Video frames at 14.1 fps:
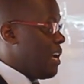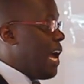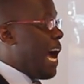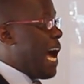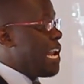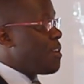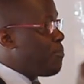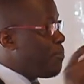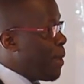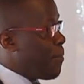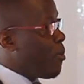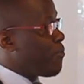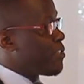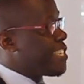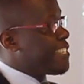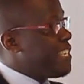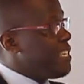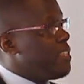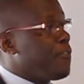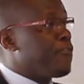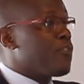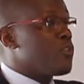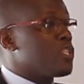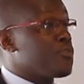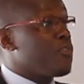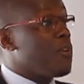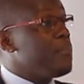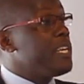and people see the fruits
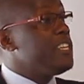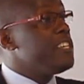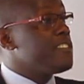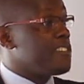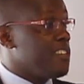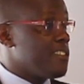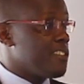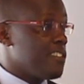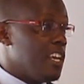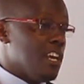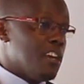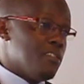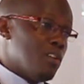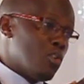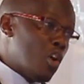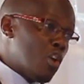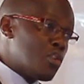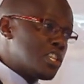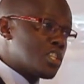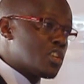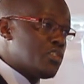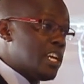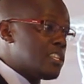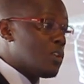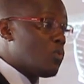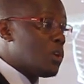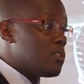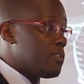from a distance, they'll always create a
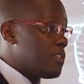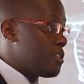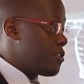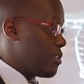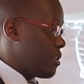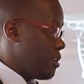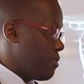way to the tree.